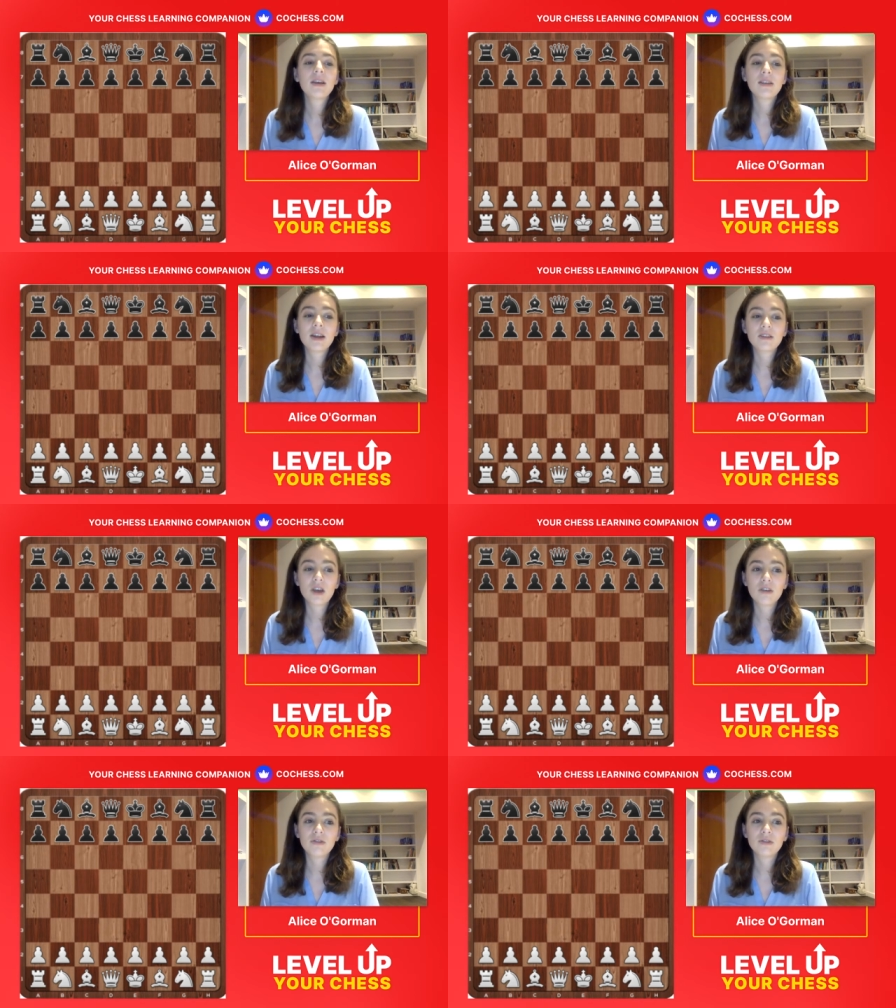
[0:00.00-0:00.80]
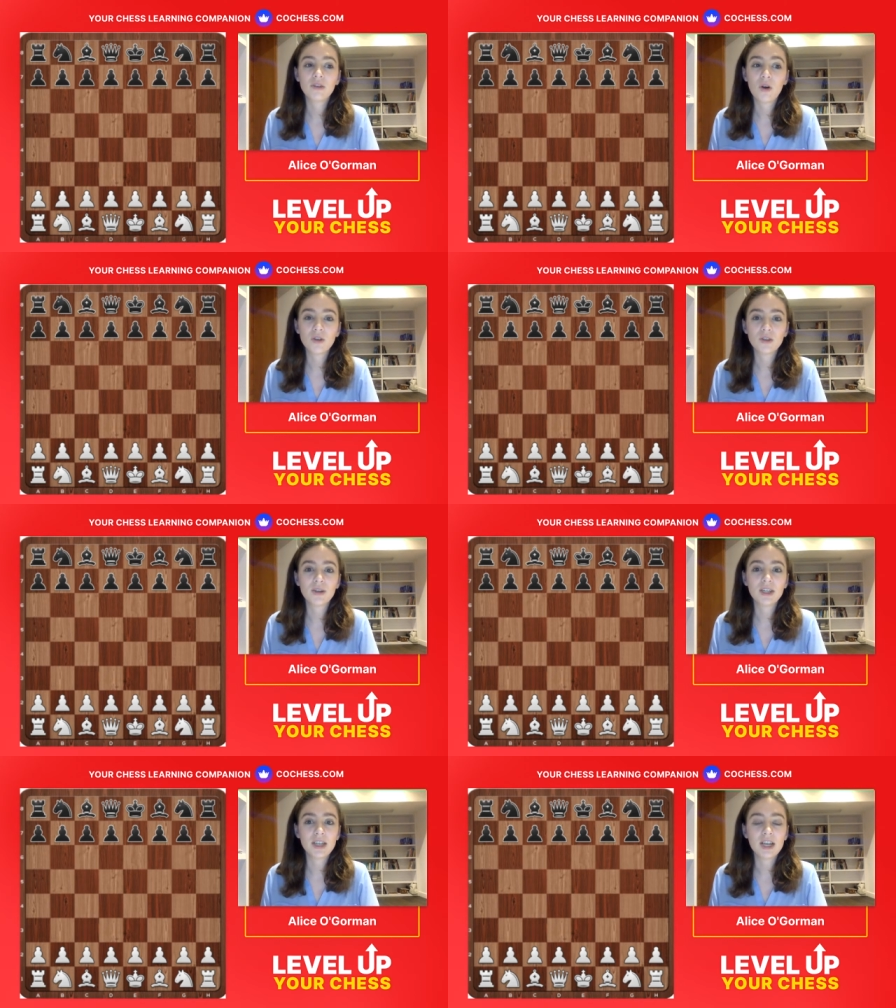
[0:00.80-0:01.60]
that is also going
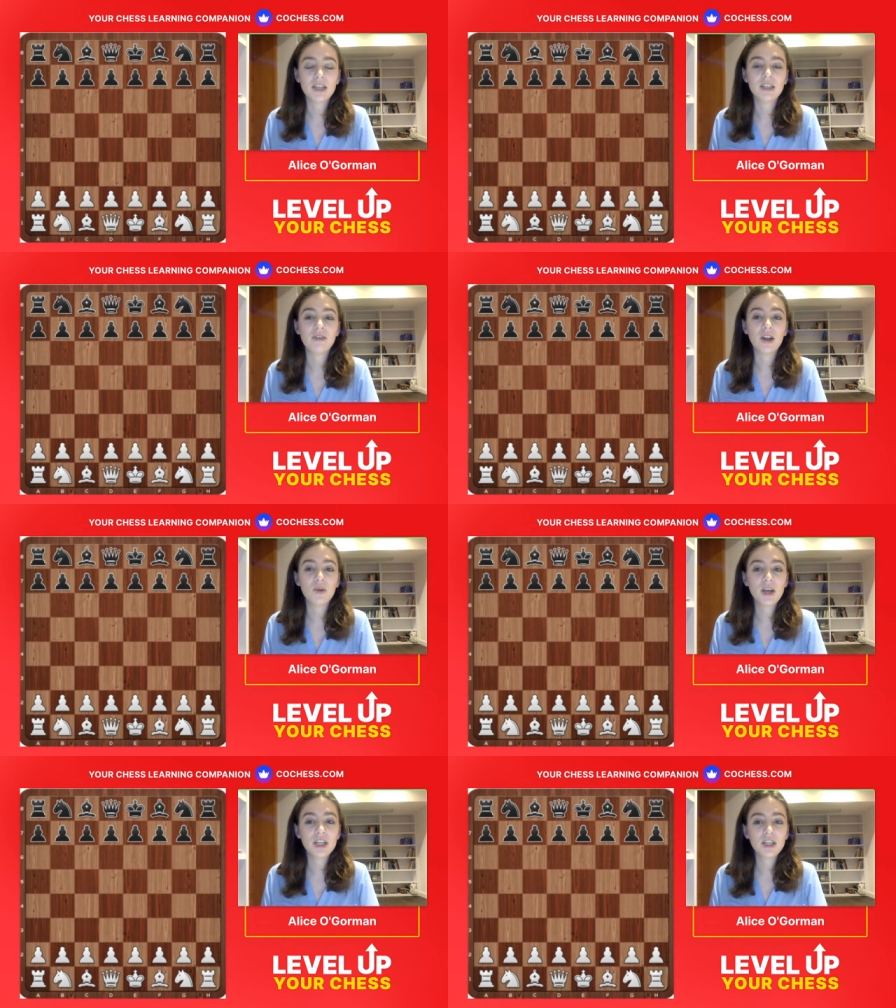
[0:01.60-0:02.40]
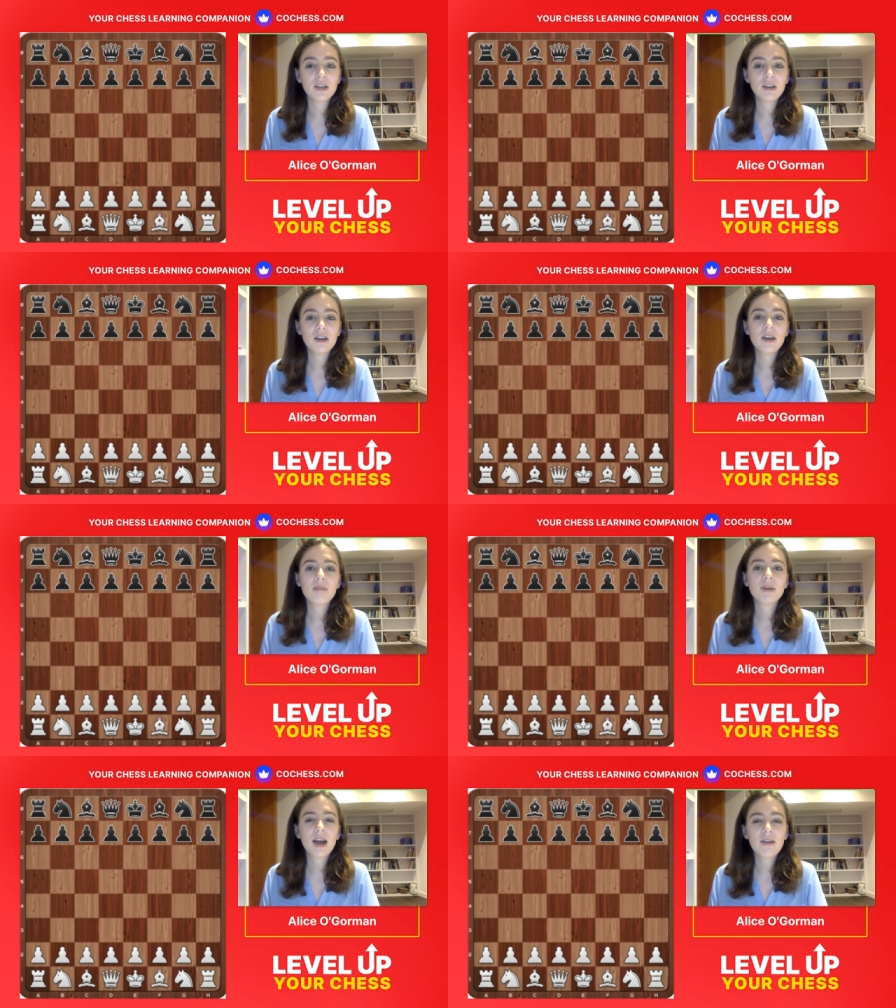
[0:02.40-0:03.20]
to change the evaluation.
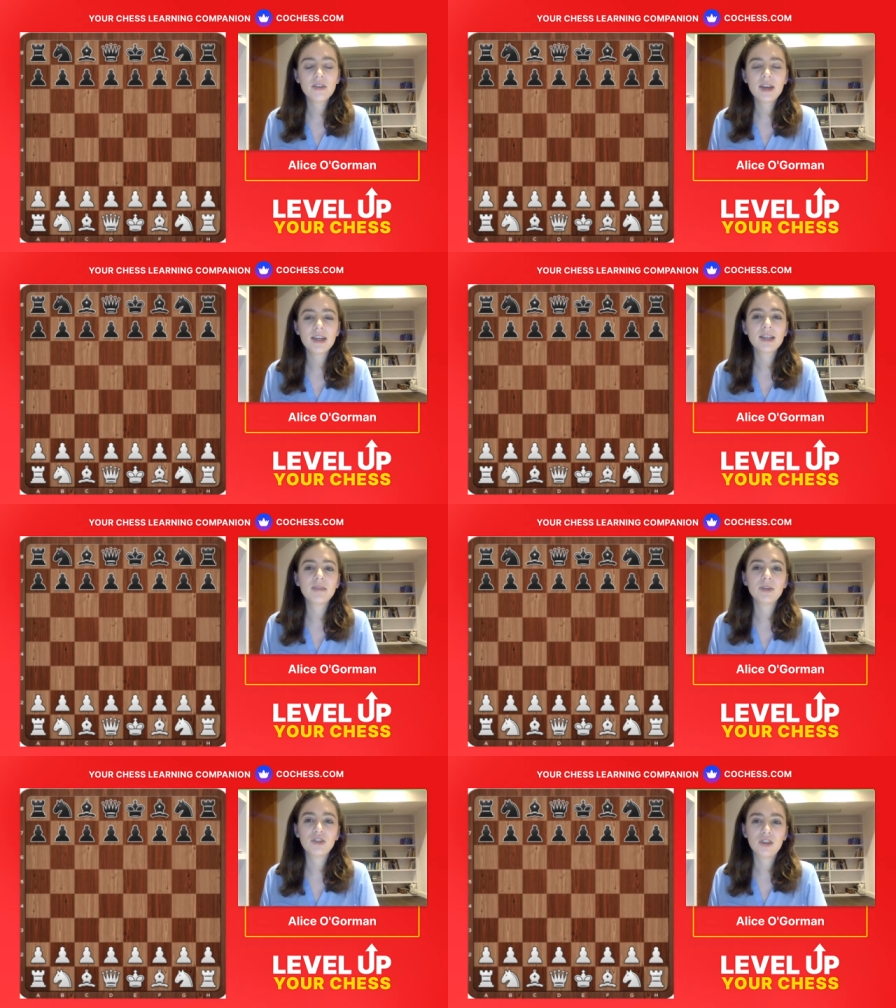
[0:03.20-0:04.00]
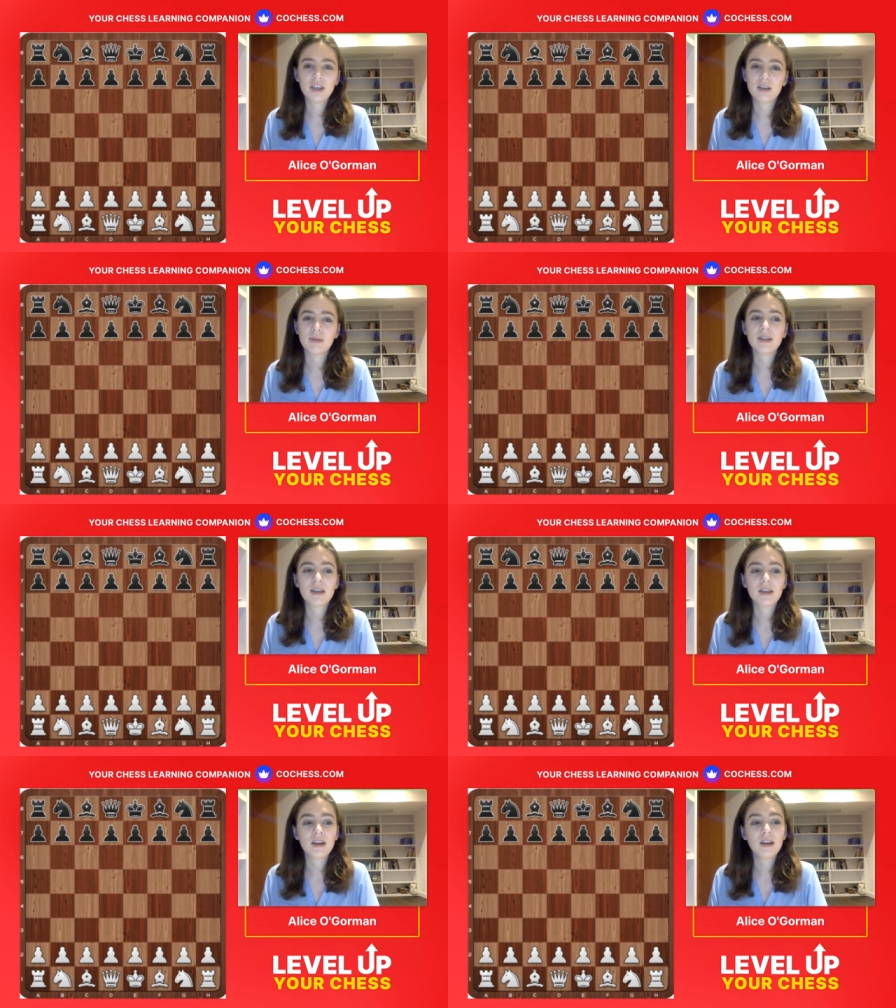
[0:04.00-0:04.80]
But after that, it gets a bit trickier because I
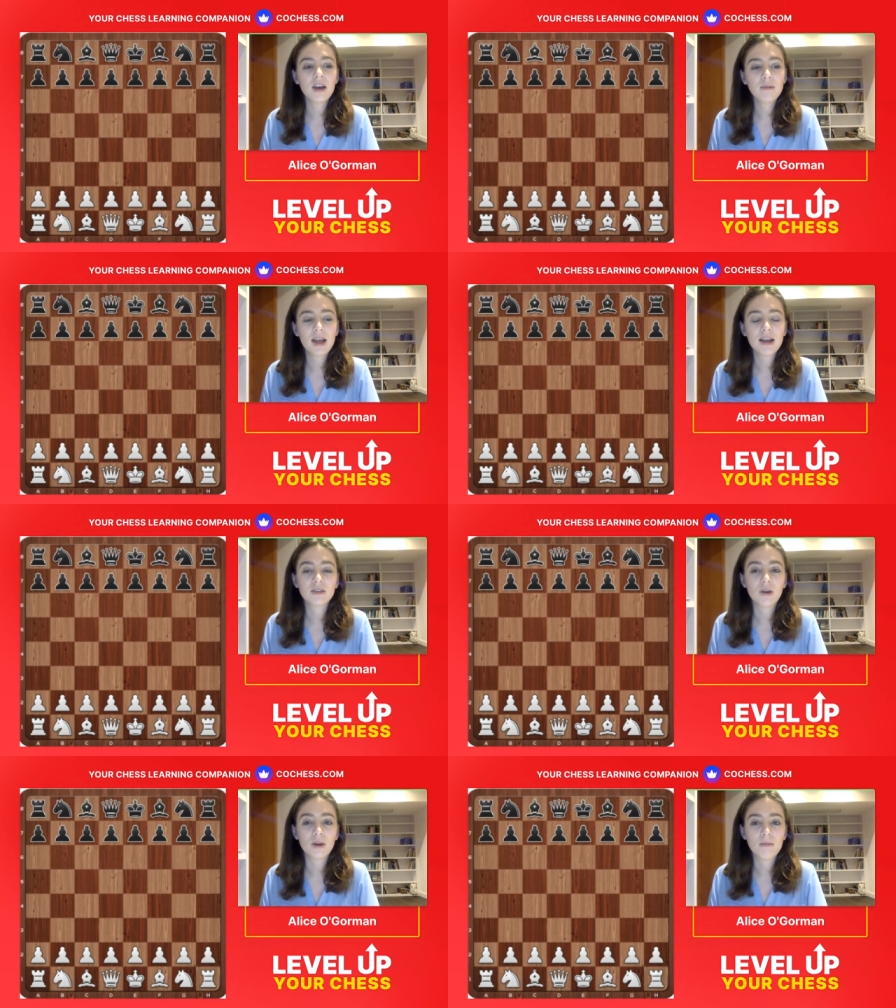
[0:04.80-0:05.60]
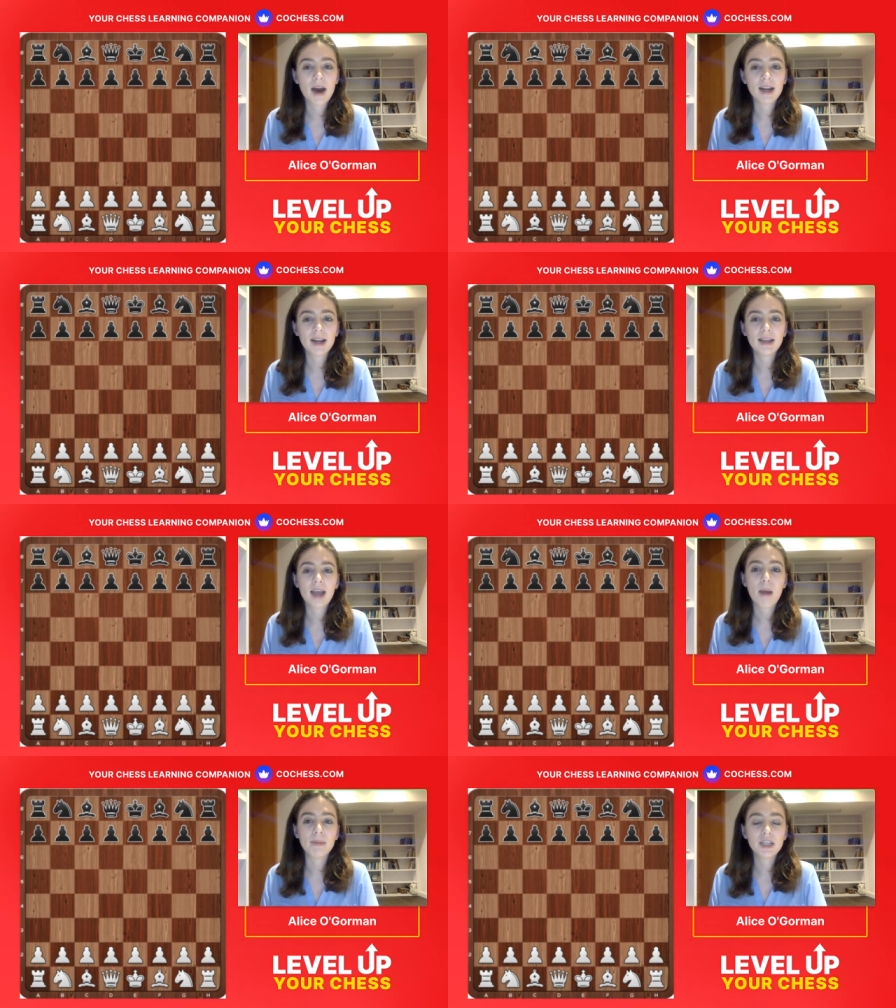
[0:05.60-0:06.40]
think a lot of players automatically
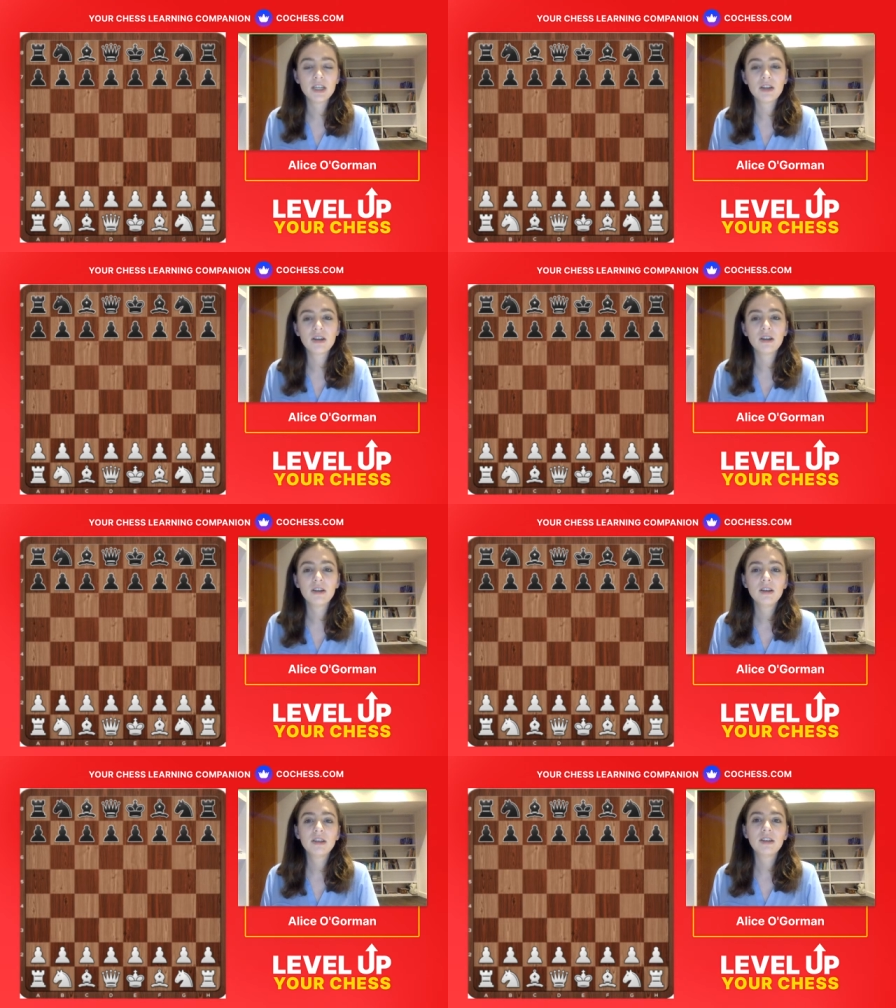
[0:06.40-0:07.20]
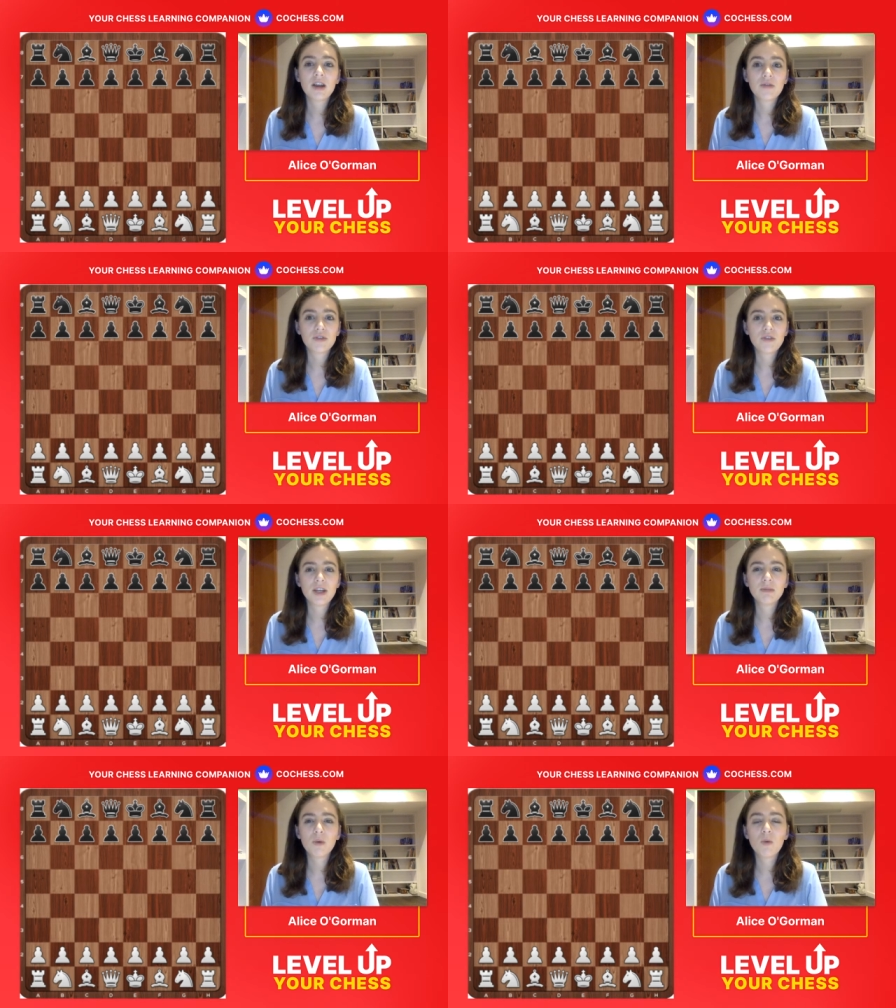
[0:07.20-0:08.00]
count material, check for
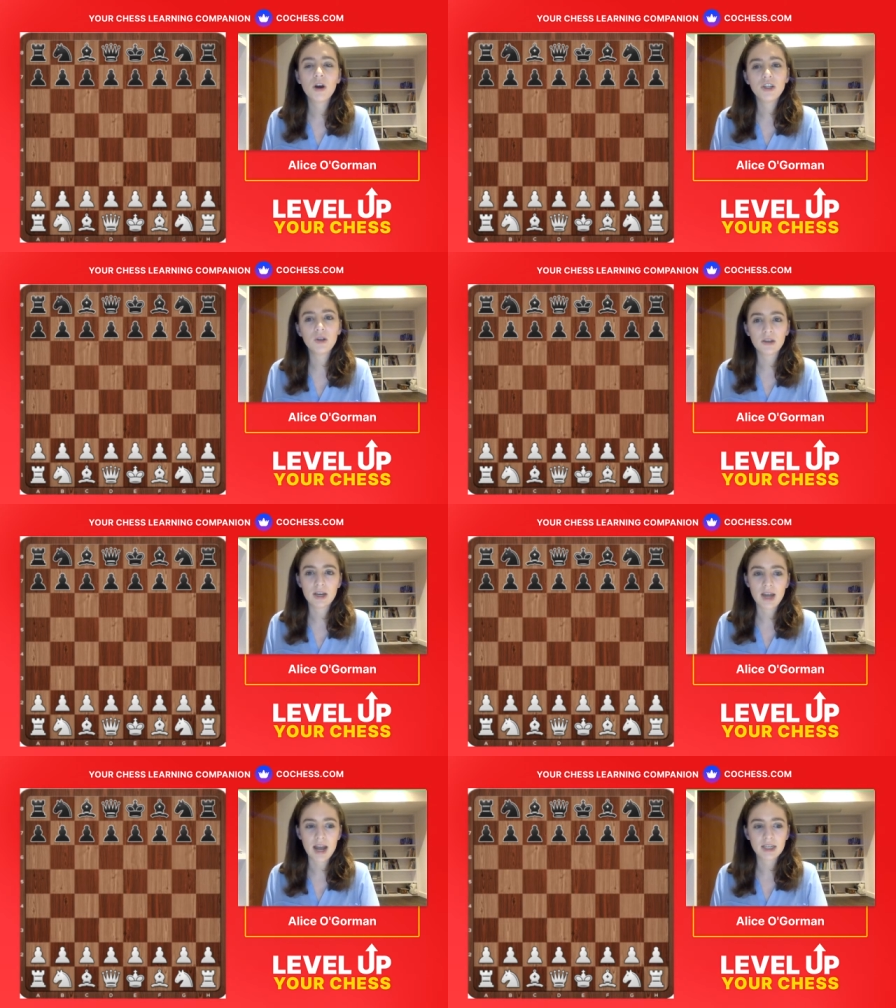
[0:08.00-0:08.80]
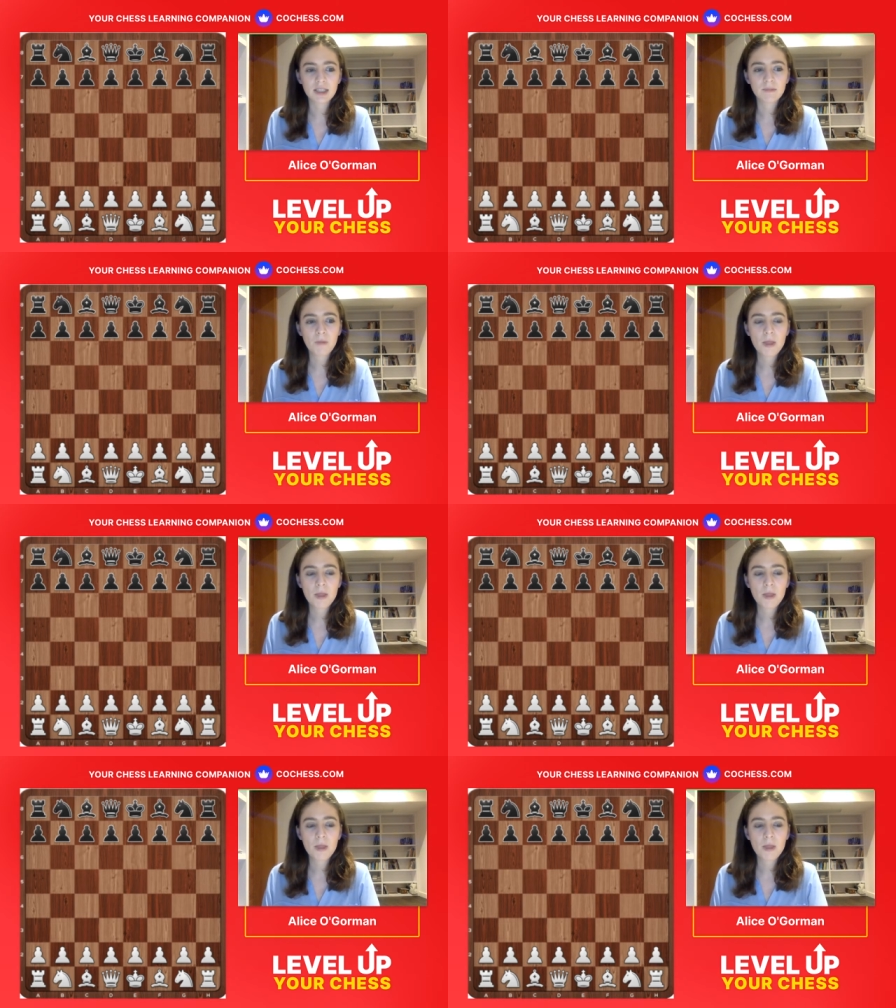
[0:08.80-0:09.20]
threats, but what do you look at next?